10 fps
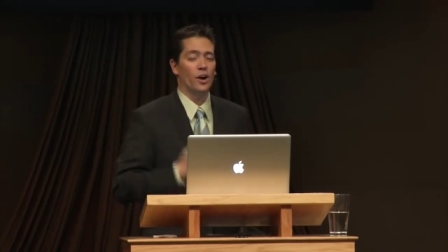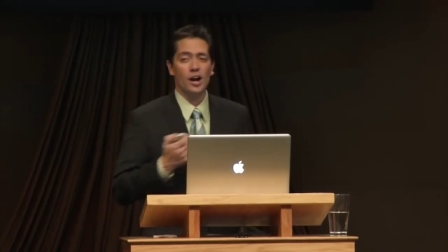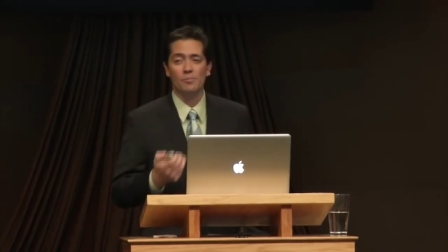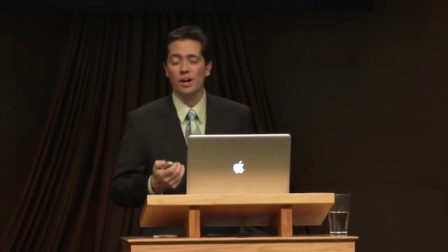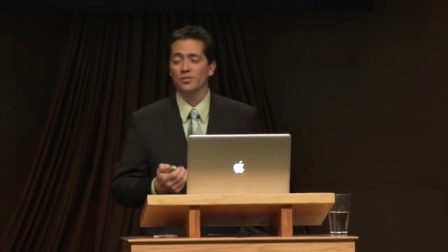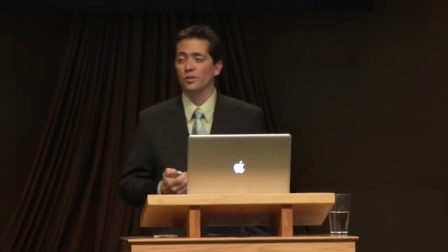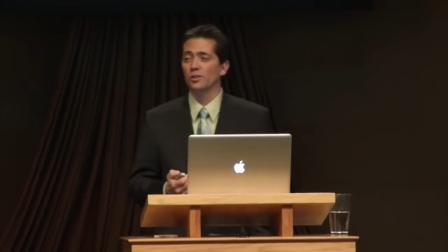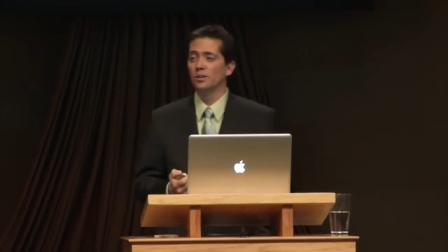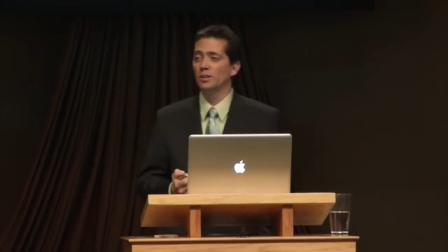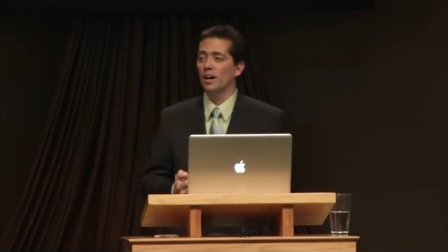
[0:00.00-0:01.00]
our iPods
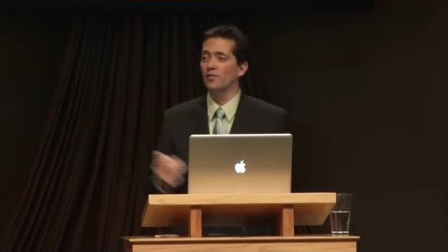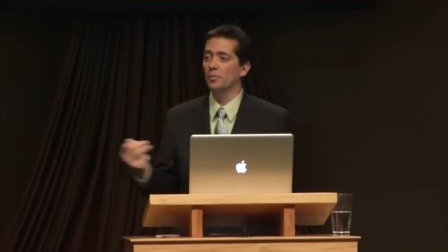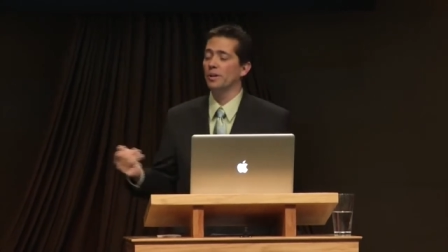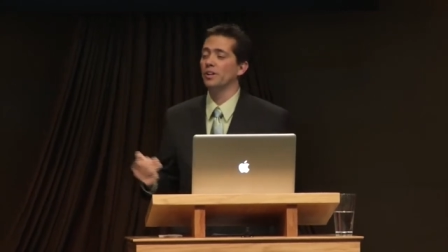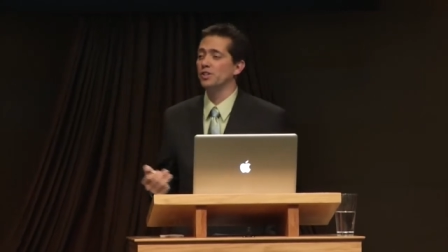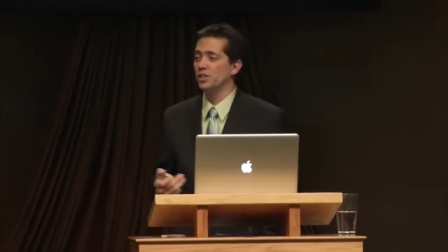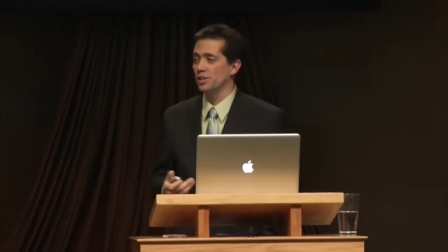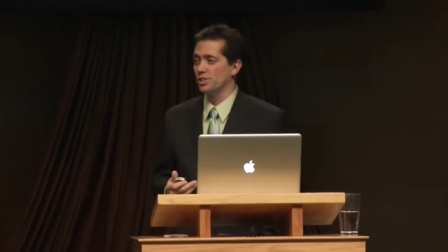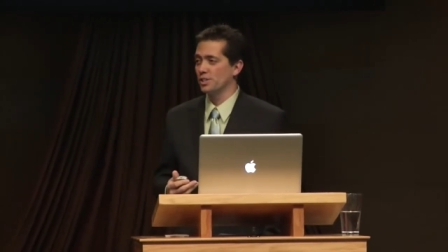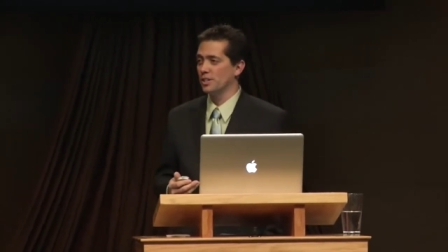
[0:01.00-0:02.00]
or, God forbid, in the
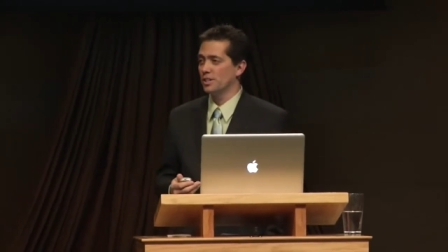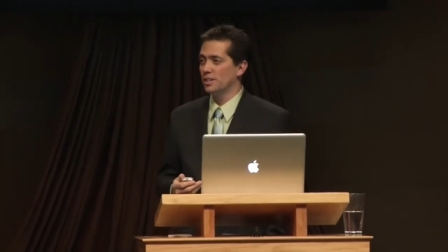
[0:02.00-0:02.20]
church.